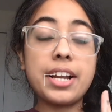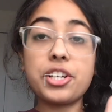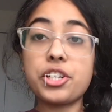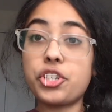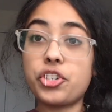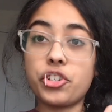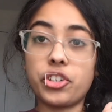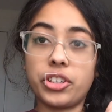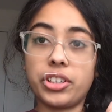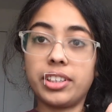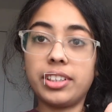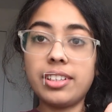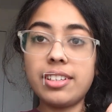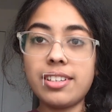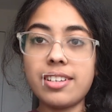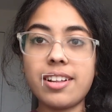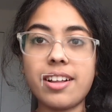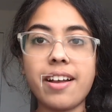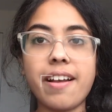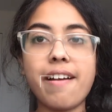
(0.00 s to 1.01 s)
journal
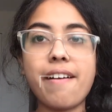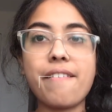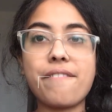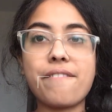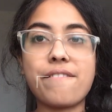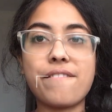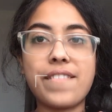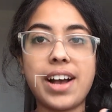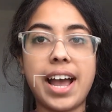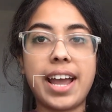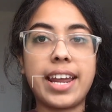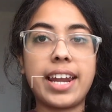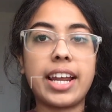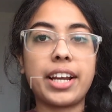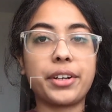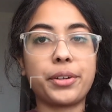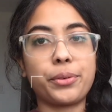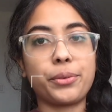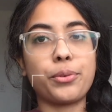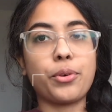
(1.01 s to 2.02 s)
while
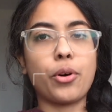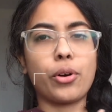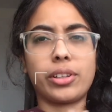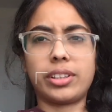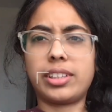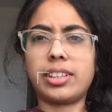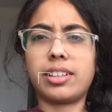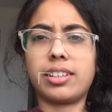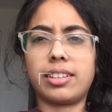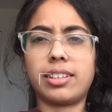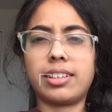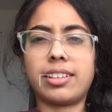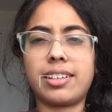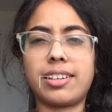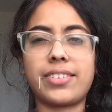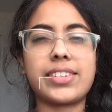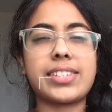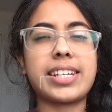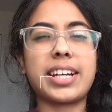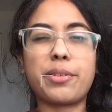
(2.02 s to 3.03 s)
I do all the other
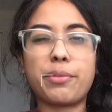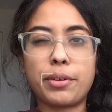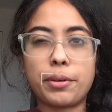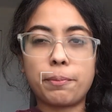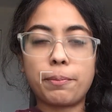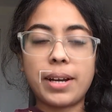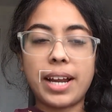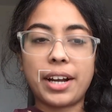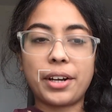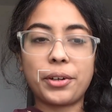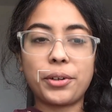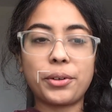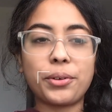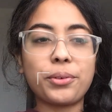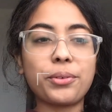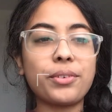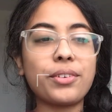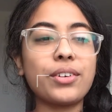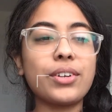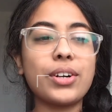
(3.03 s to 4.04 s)
things that we plan to
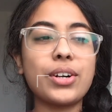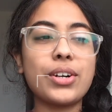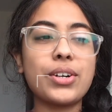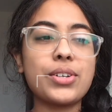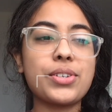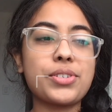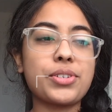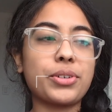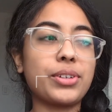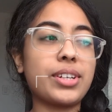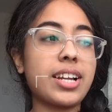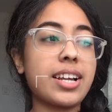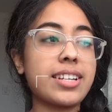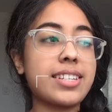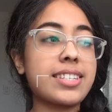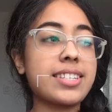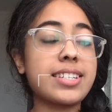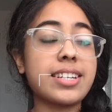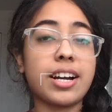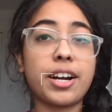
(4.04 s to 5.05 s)
do. So
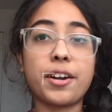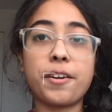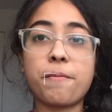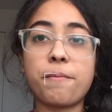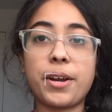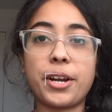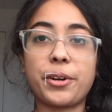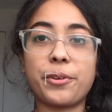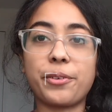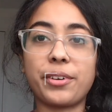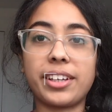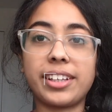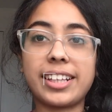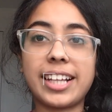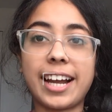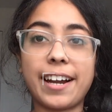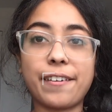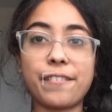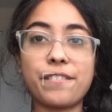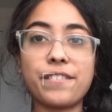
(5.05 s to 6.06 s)
let's start by doing
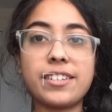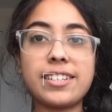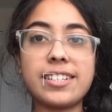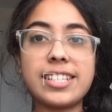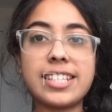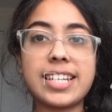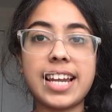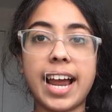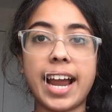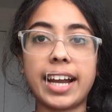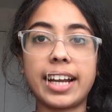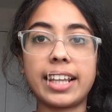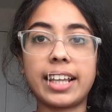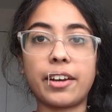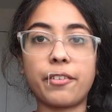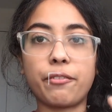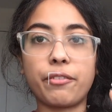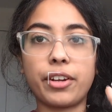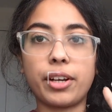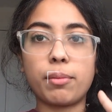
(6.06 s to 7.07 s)
that first, and
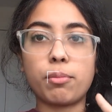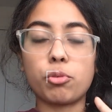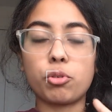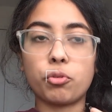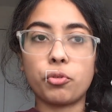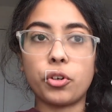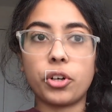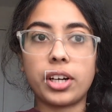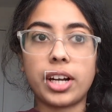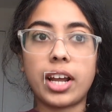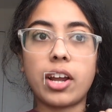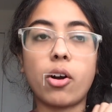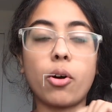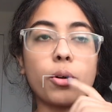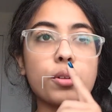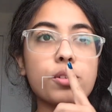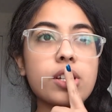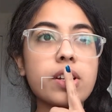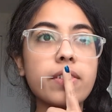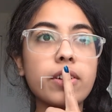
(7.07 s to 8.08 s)
then we'll move on. I
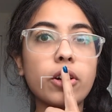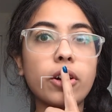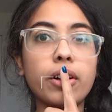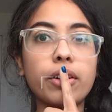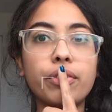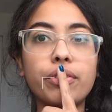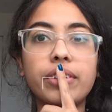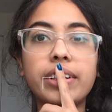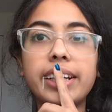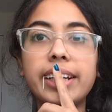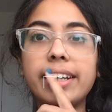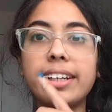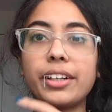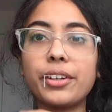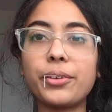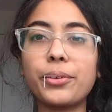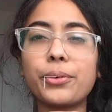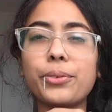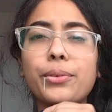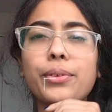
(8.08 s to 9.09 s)
also have a lot of
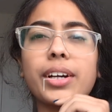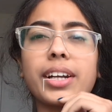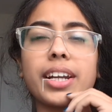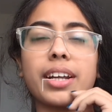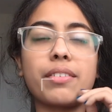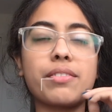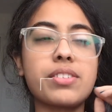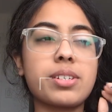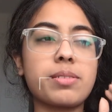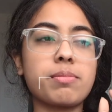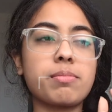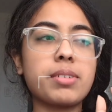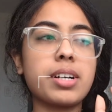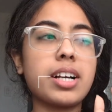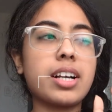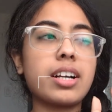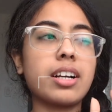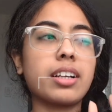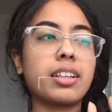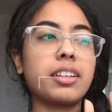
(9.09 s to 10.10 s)
cleaning to do, and I have some
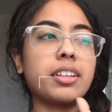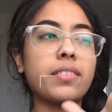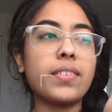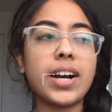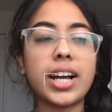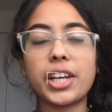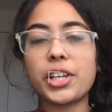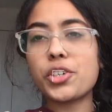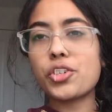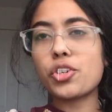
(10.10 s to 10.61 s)
Diwali